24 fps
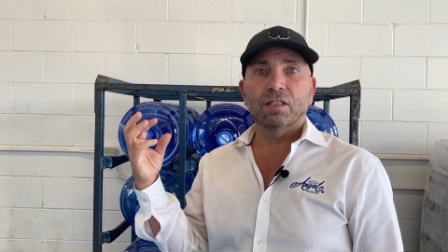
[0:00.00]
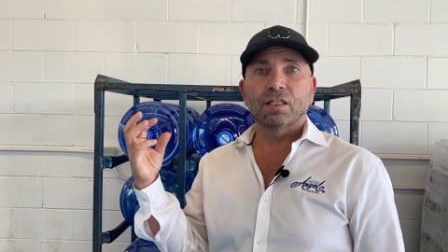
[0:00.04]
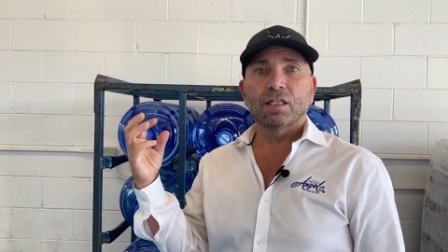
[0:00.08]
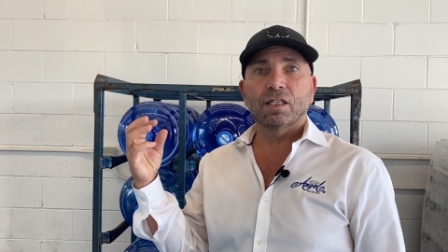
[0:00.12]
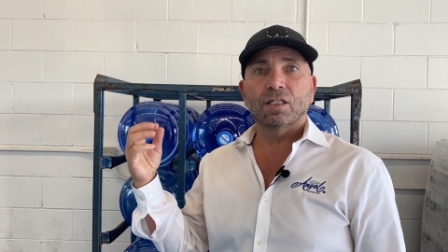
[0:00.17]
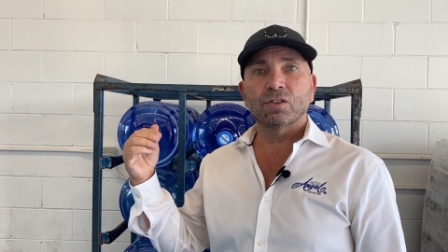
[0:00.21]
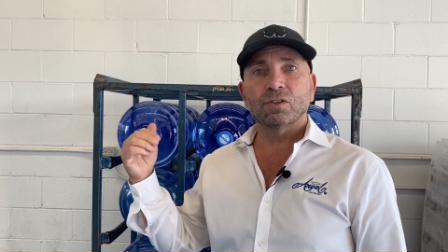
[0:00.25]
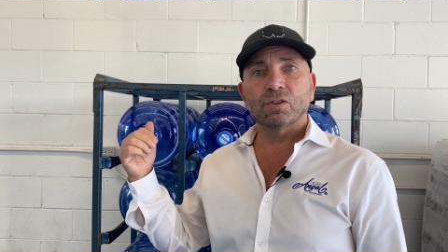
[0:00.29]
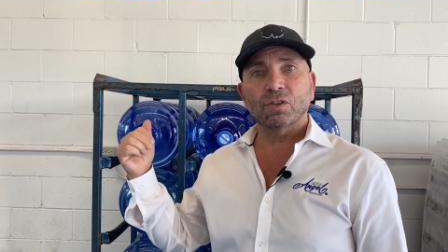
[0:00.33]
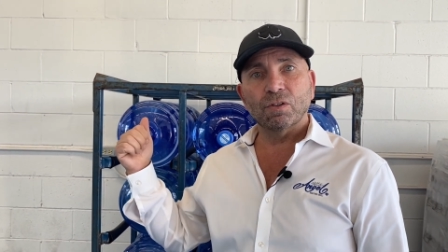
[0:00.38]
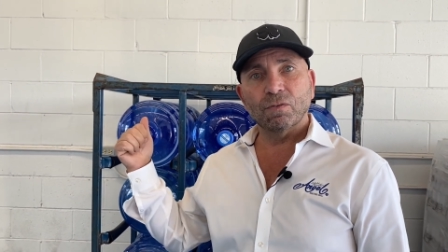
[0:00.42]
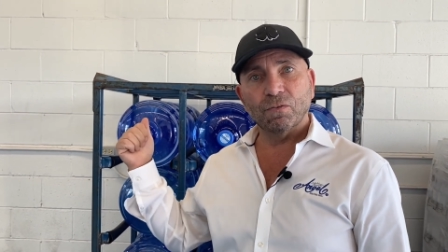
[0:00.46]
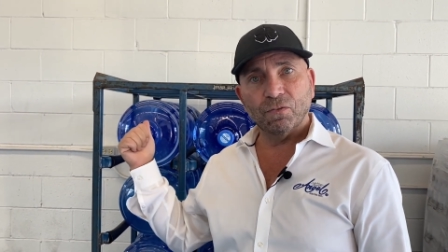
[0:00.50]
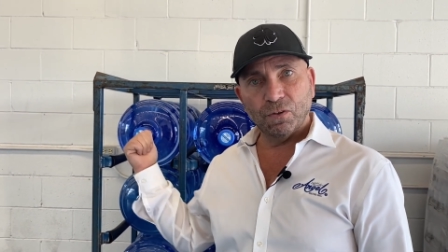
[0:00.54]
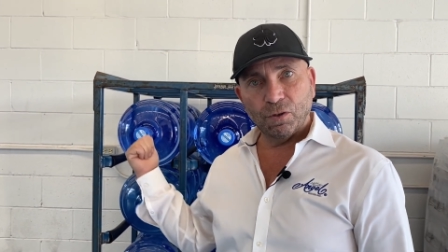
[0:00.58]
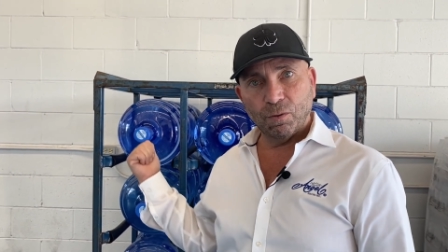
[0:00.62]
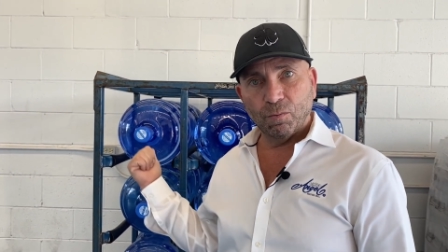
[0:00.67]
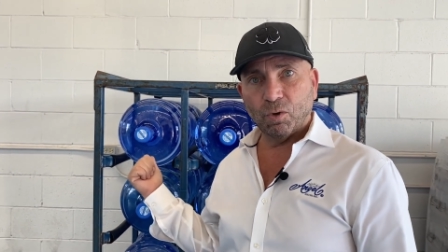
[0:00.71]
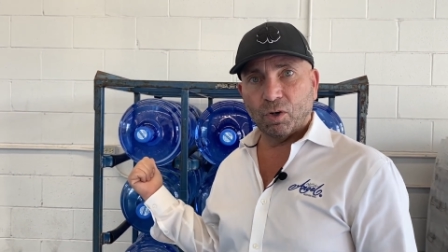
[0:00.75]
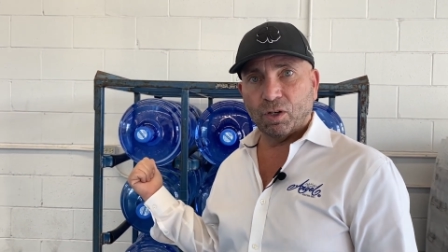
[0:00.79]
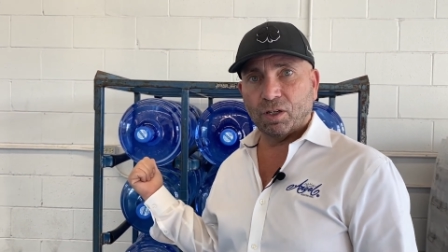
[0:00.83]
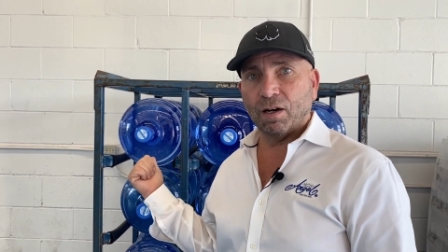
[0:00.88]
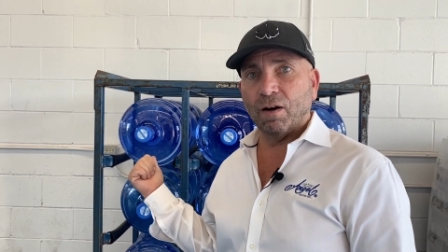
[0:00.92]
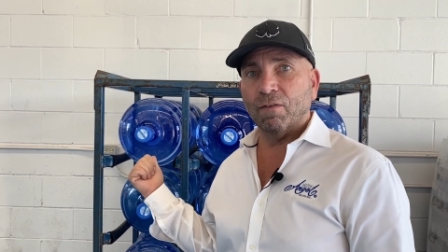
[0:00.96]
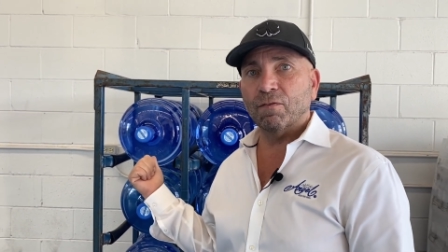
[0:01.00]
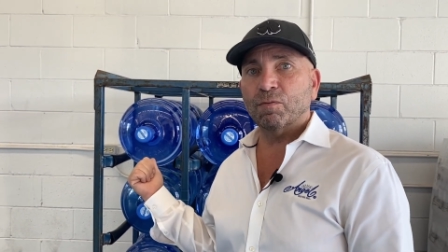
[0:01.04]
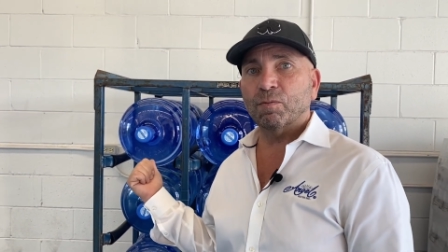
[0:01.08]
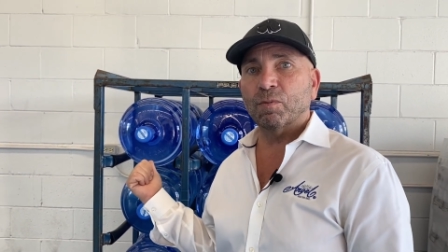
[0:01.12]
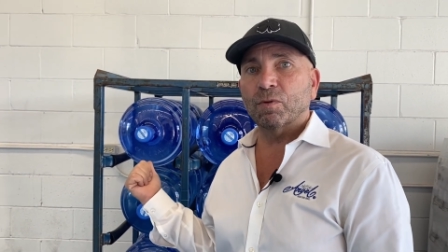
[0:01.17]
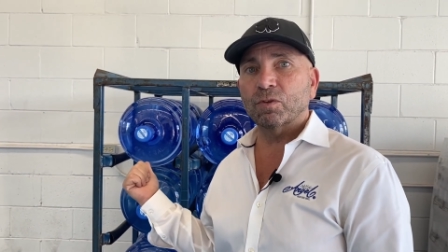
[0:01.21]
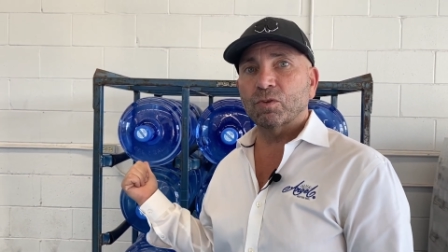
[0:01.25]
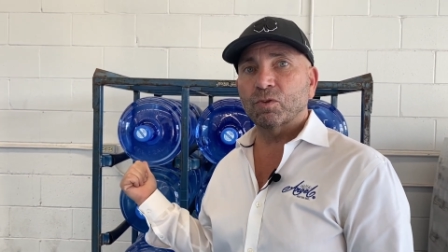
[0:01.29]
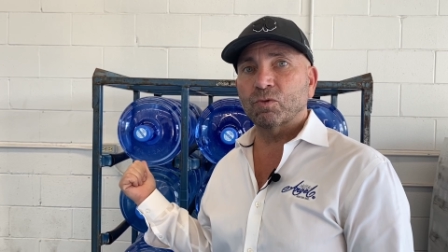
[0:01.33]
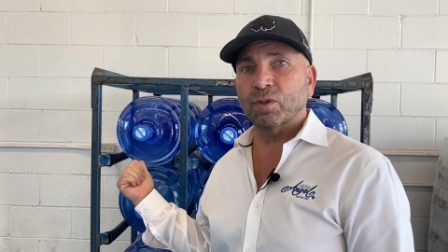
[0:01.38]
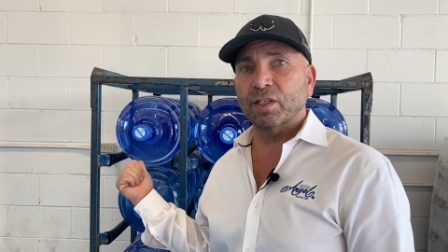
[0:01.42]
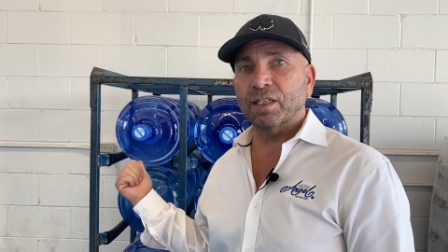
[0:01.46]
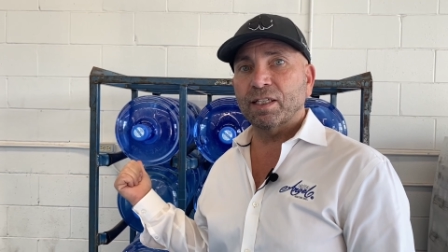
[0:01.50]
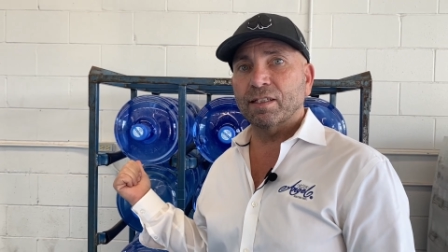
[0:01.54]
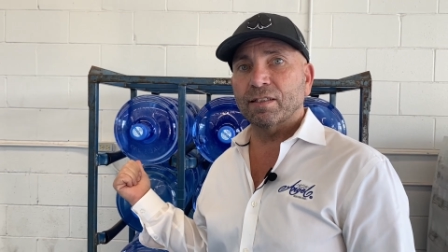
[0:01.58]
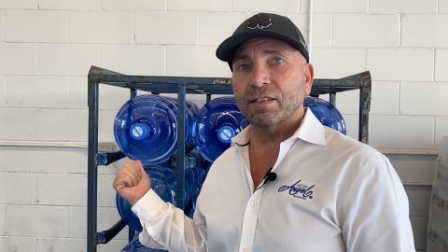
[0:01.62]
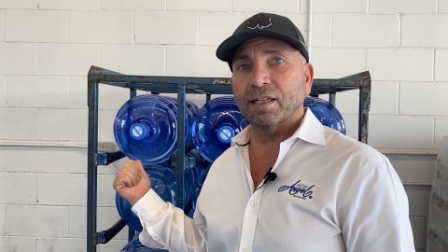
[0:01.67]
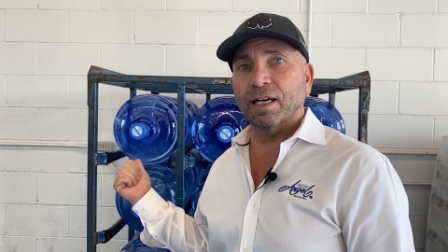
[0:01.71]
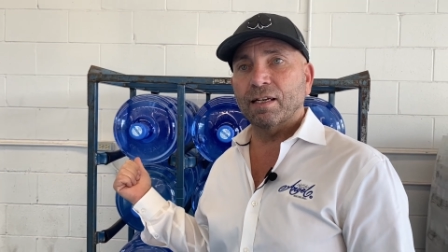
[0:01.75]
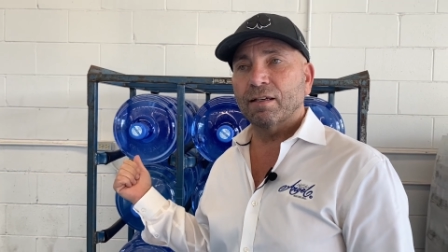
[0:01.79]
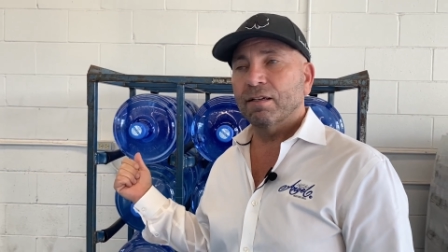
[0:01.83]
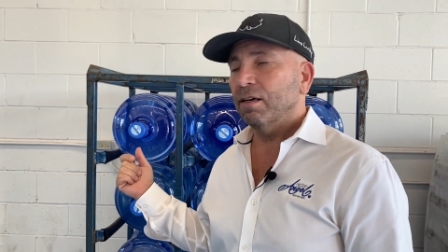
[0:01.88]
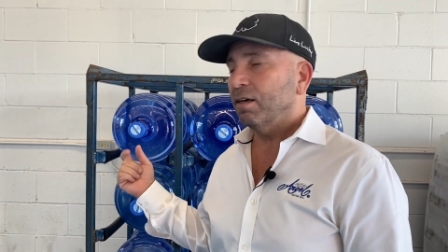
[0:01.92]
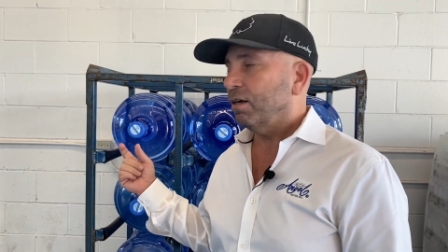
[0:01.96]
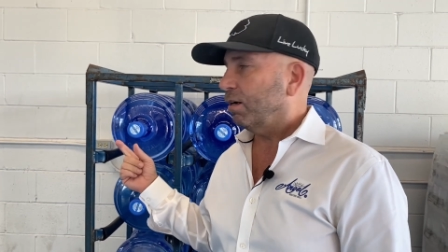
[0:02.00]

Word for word: and so you feel more comfortable drinking that.